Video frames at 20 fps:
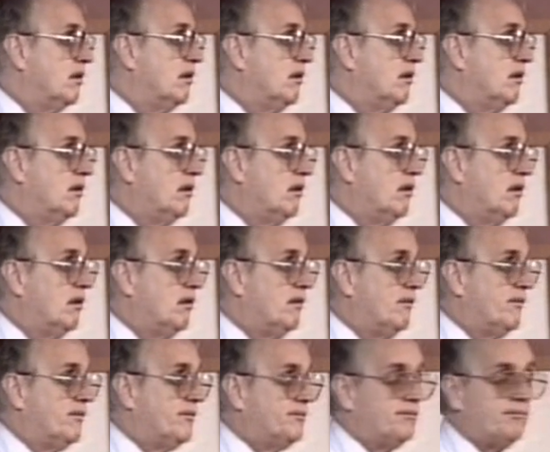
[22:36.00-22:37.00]

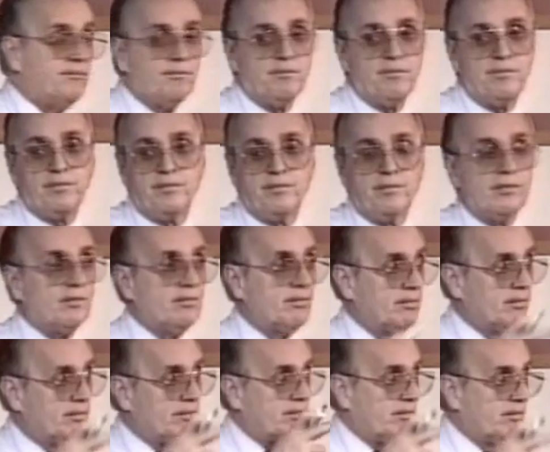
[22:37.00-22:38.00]

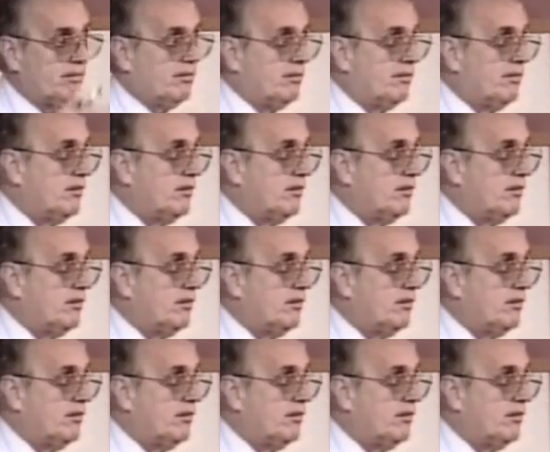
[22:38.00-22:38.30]
(no one is talking)